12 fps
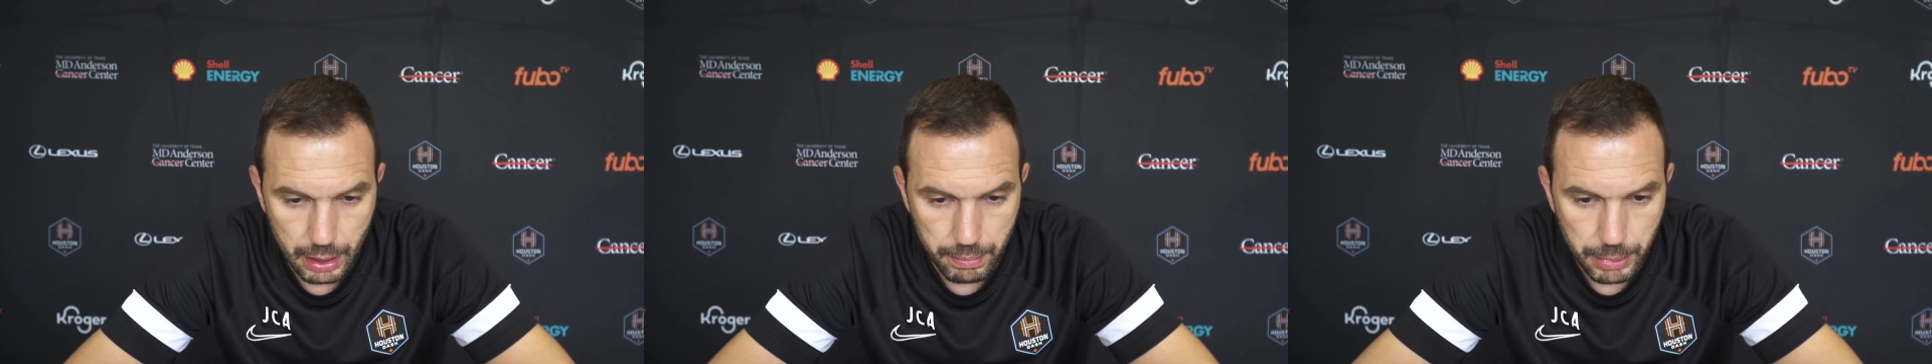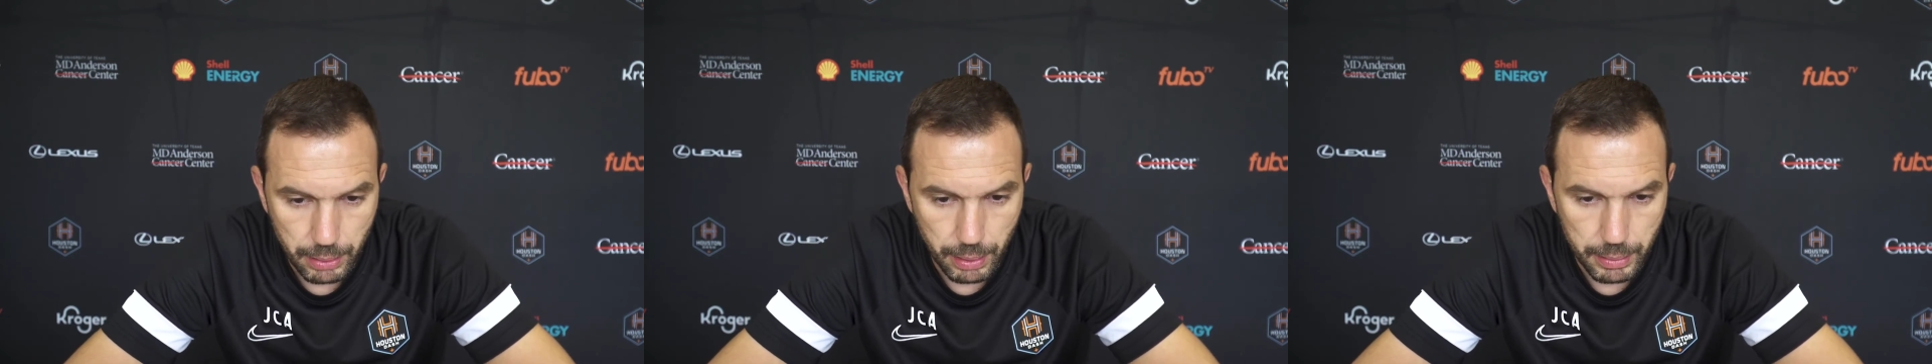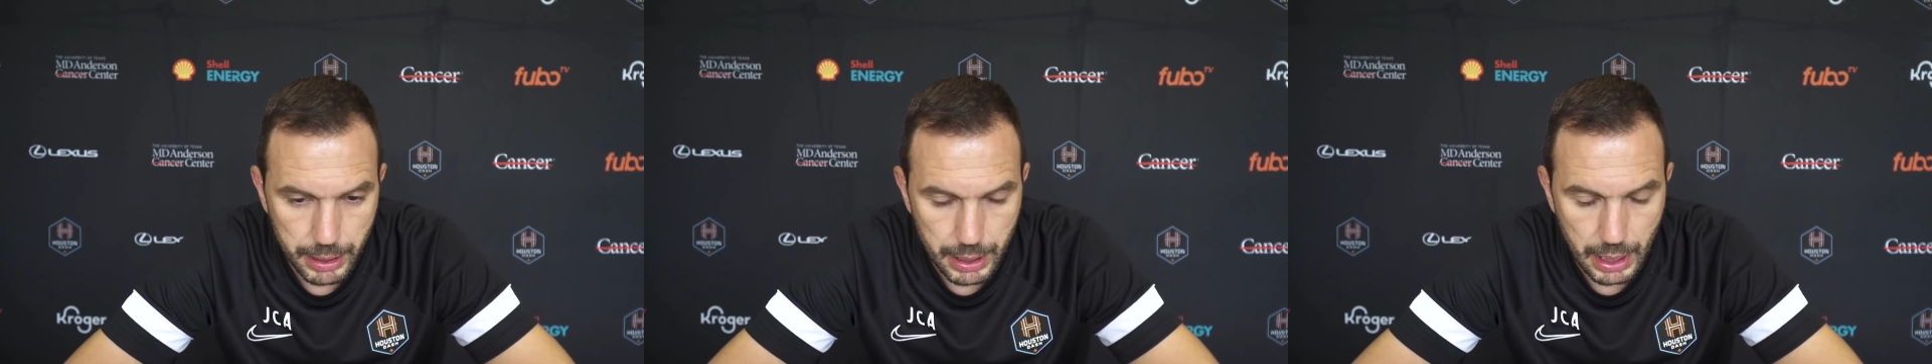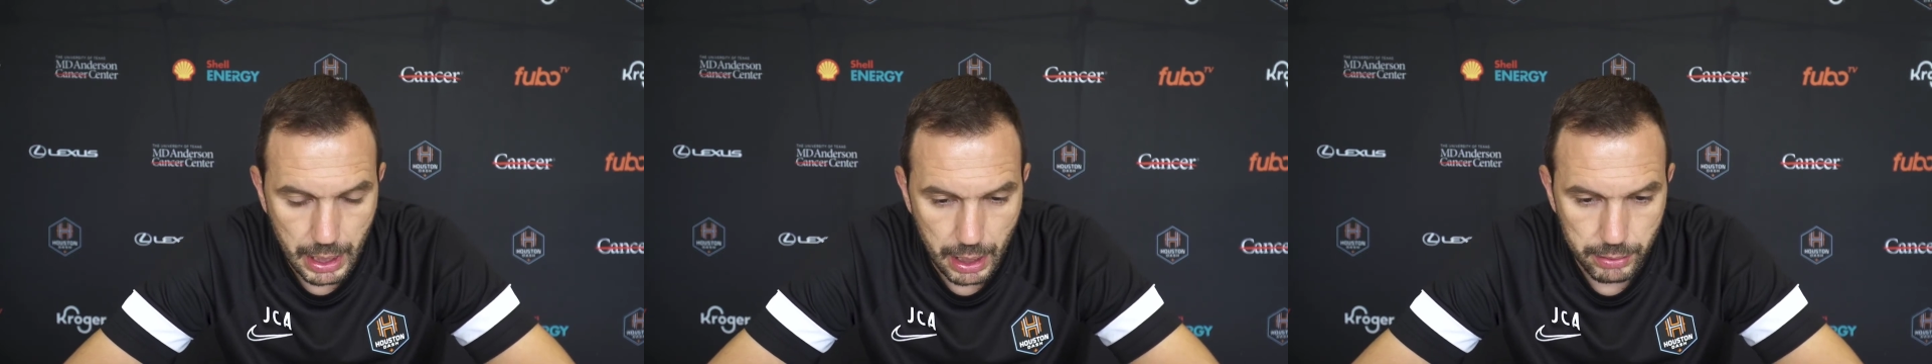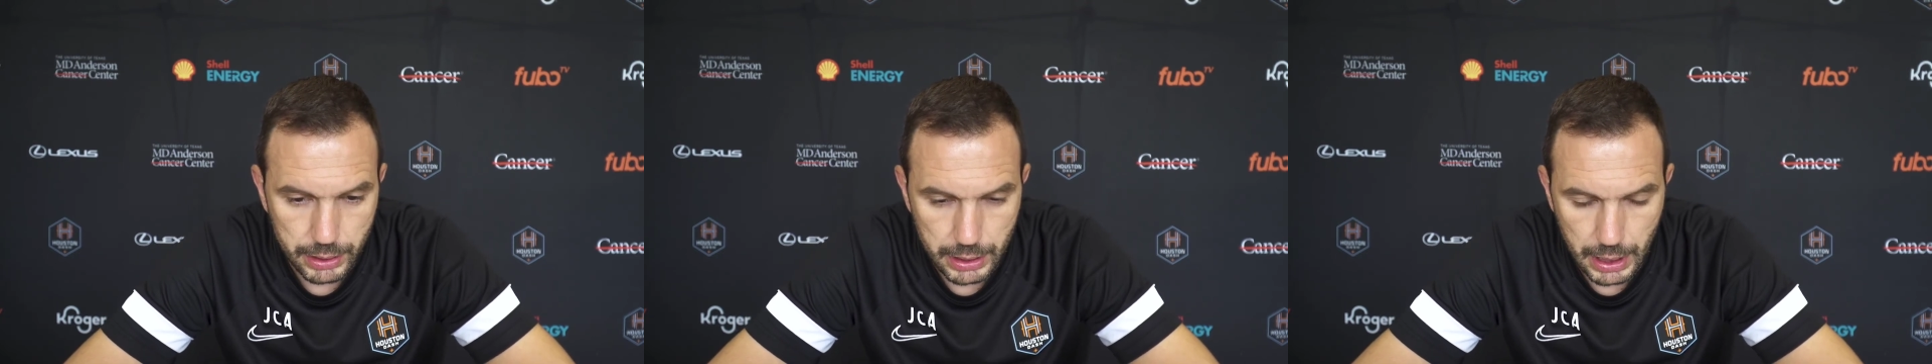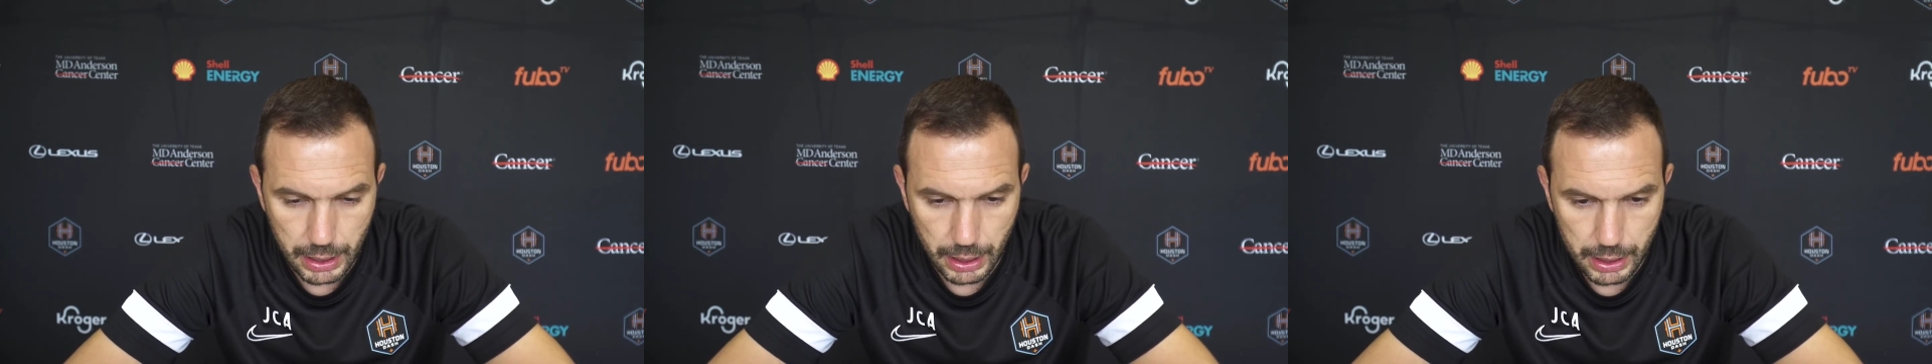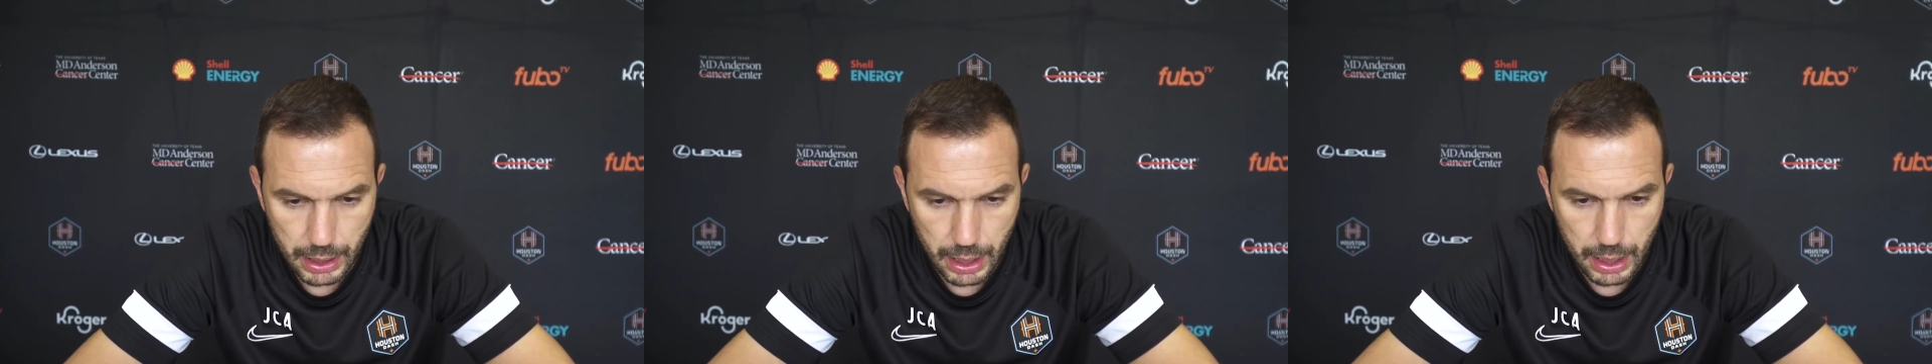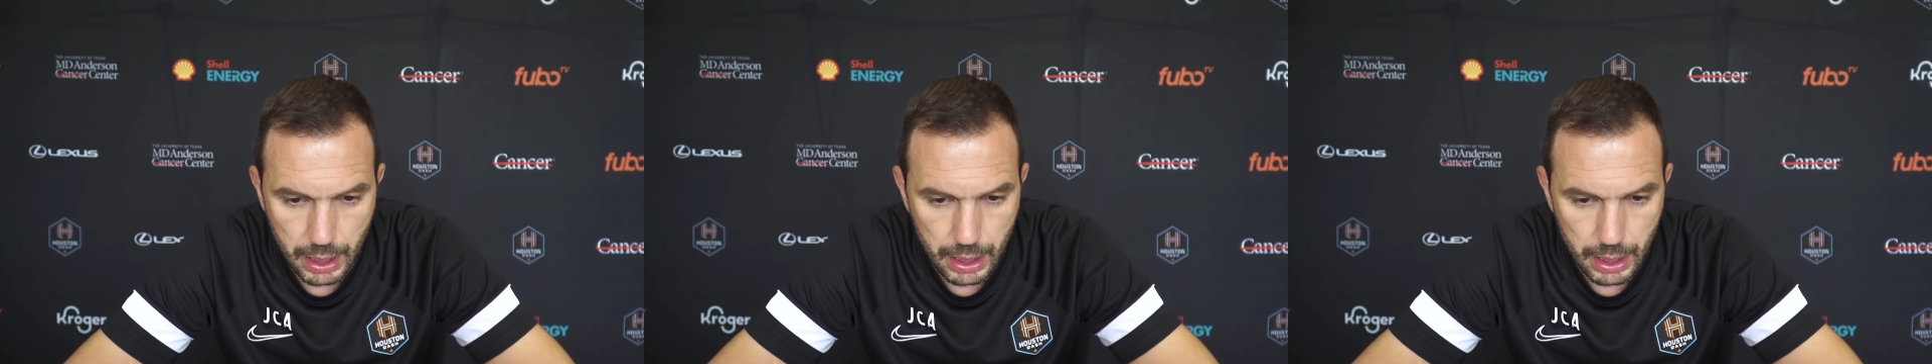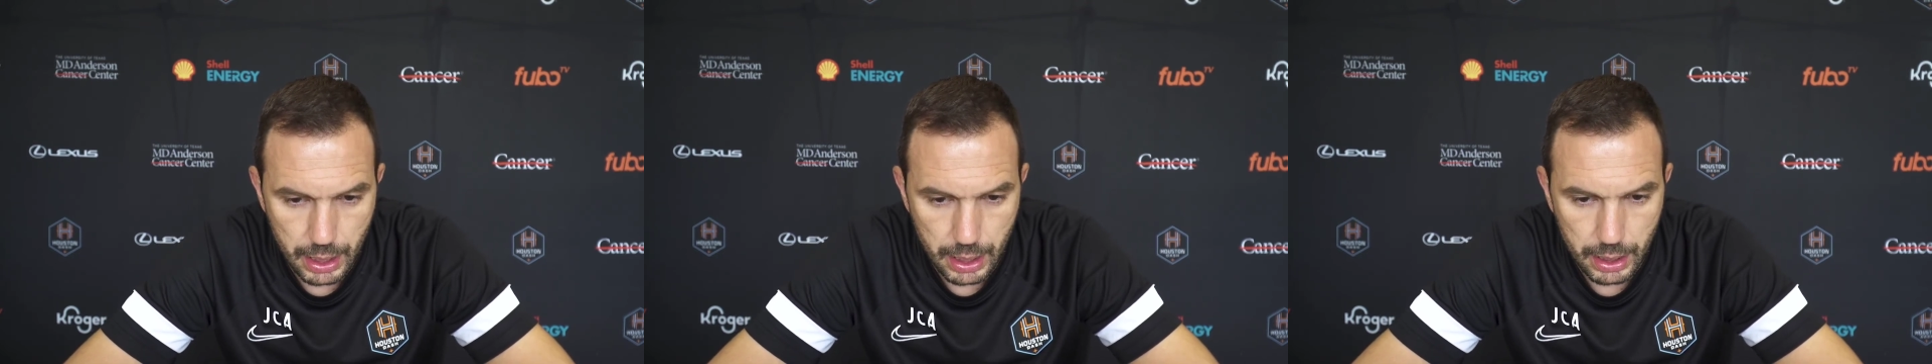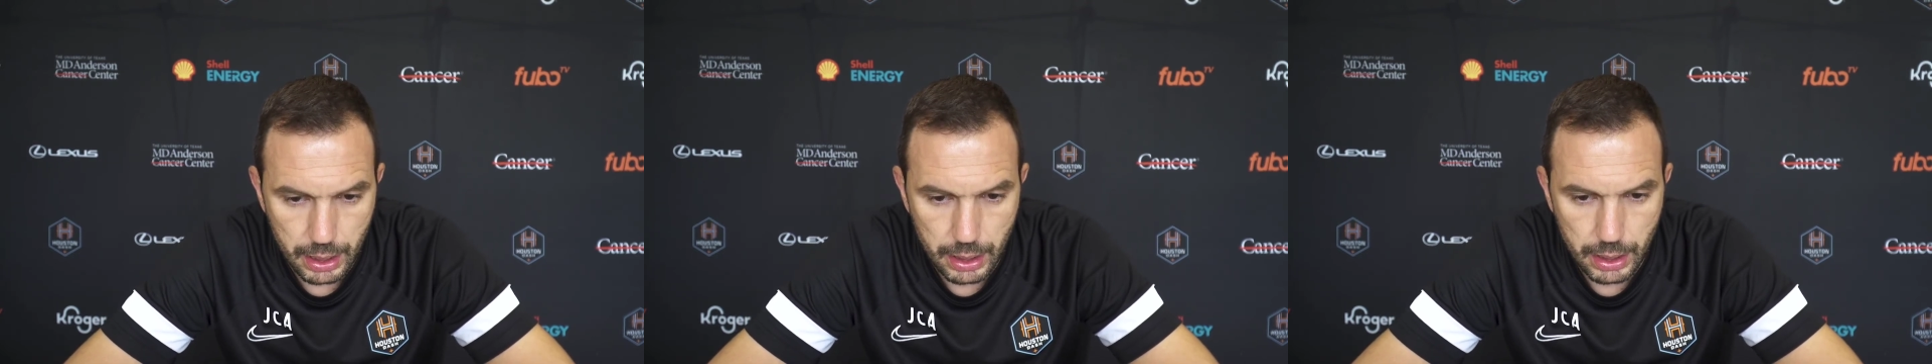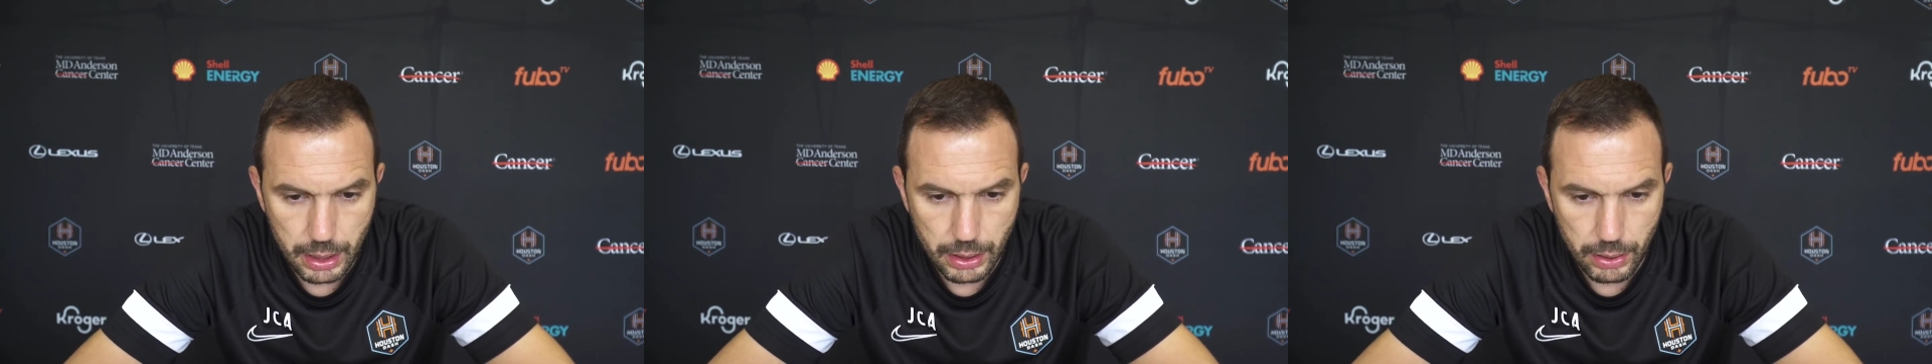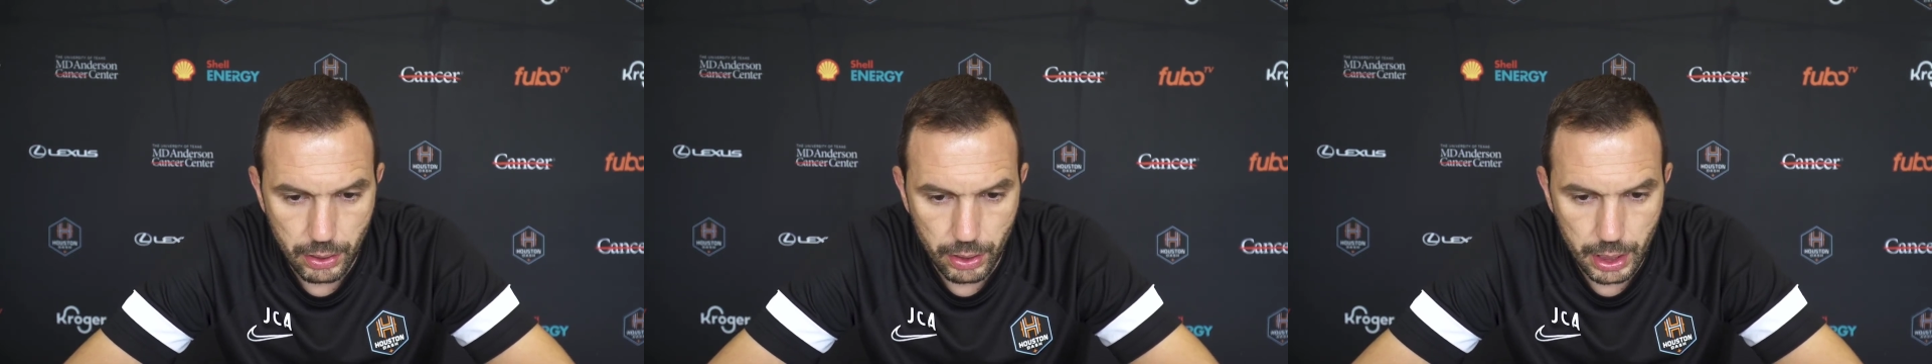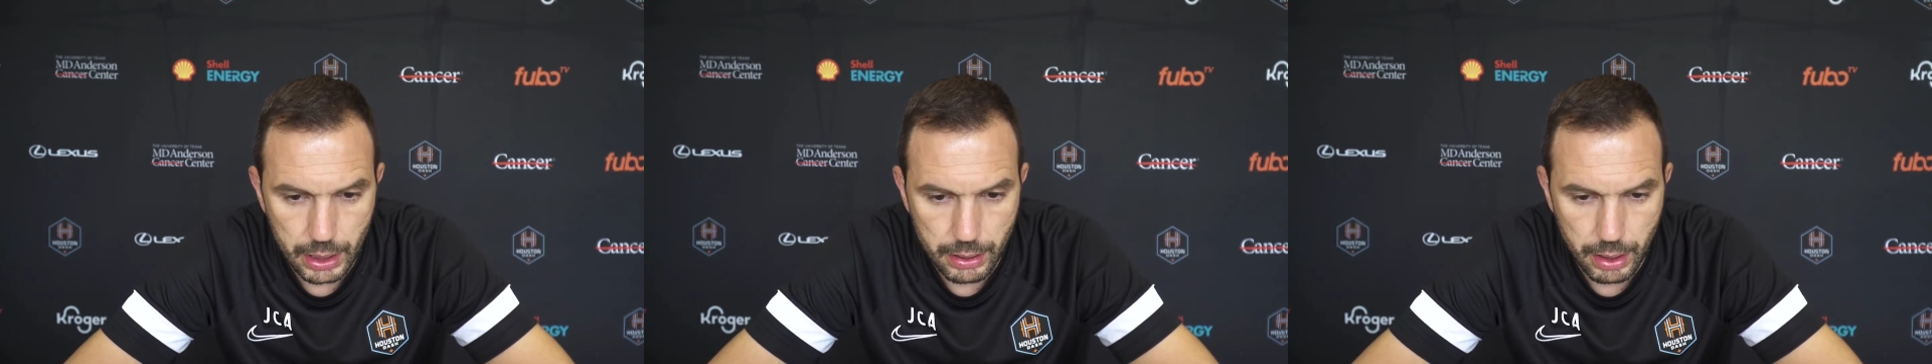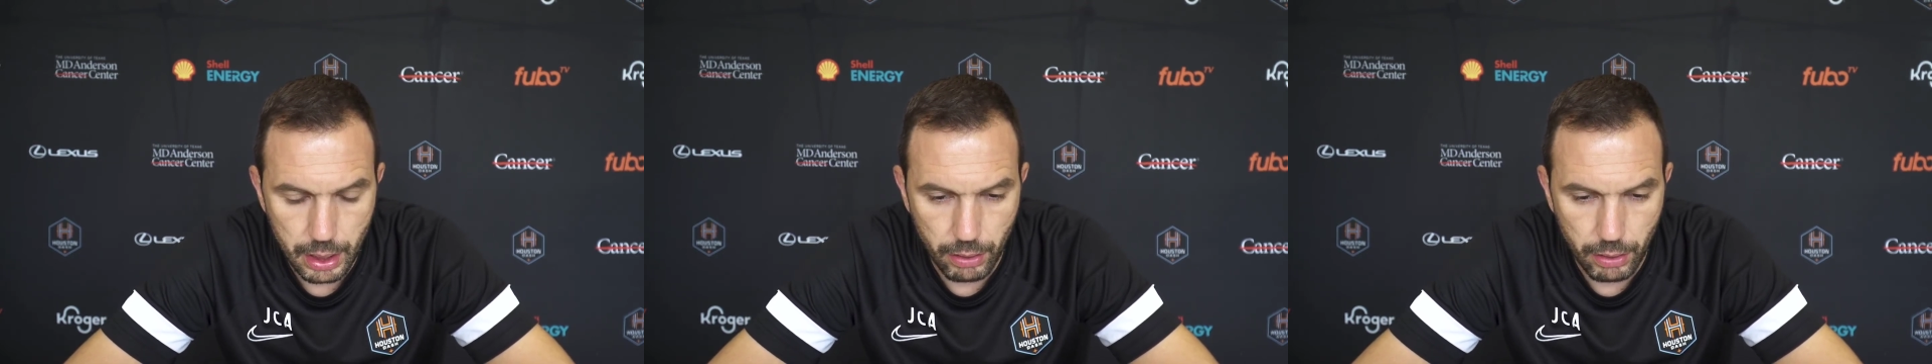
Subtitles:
probably the counter-attack is, that